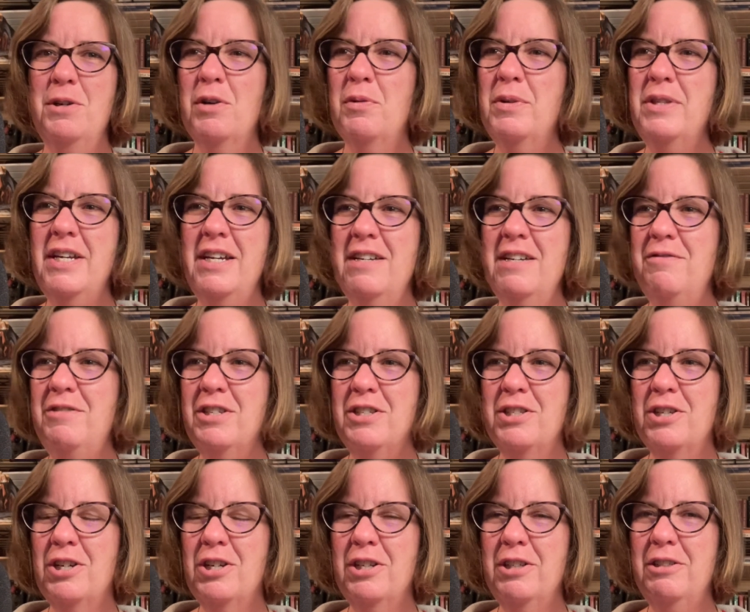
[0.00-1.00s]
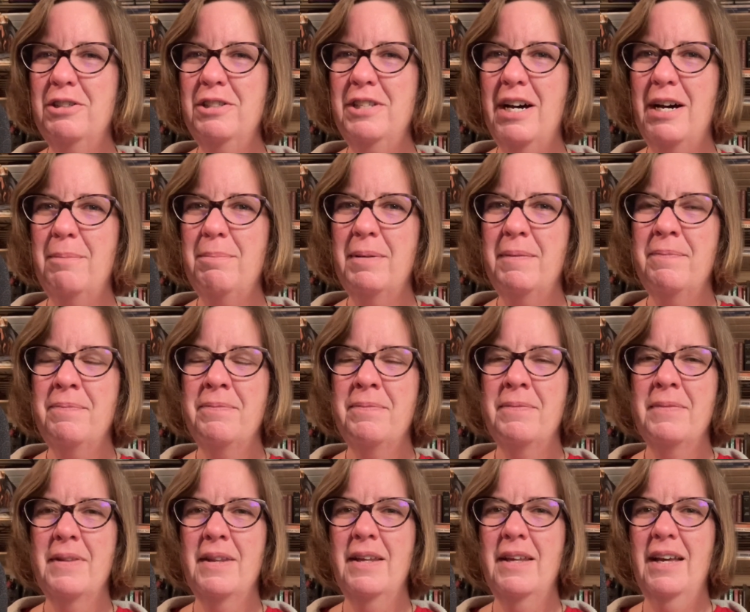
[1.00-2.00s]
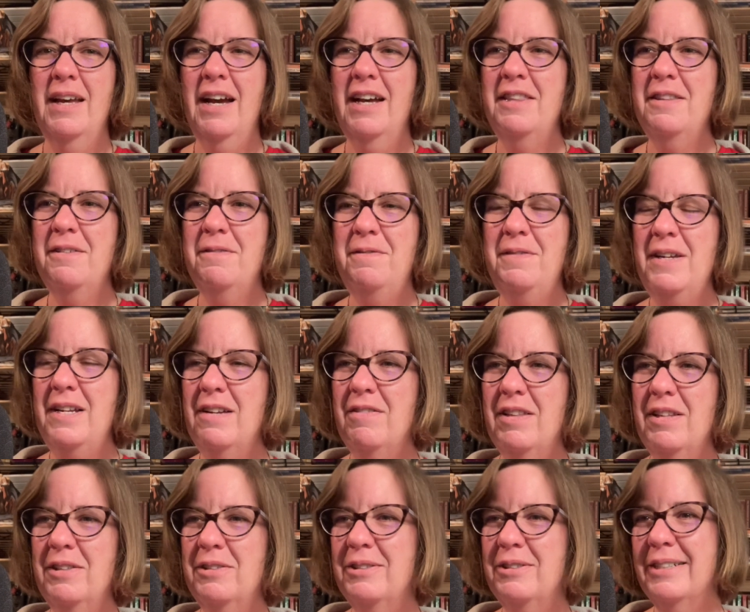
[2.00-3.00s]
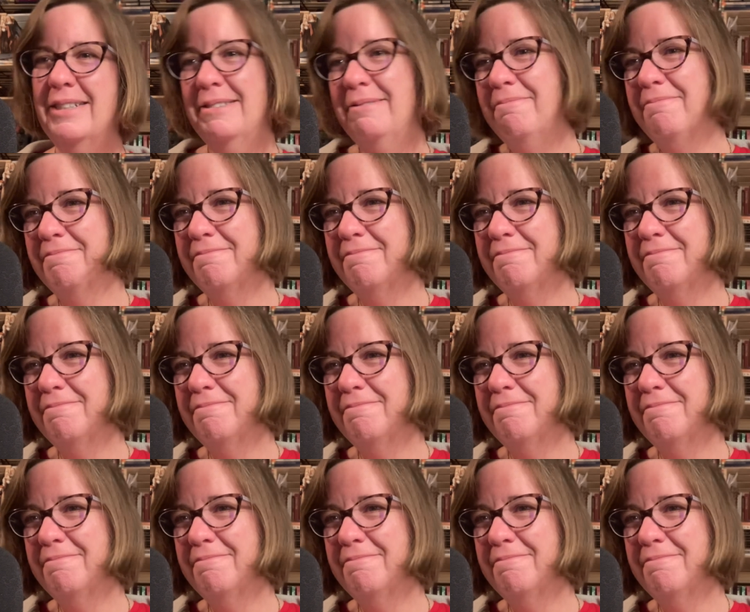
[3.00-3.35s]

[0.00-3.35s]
Or would they have just curled up at the feet of the Lord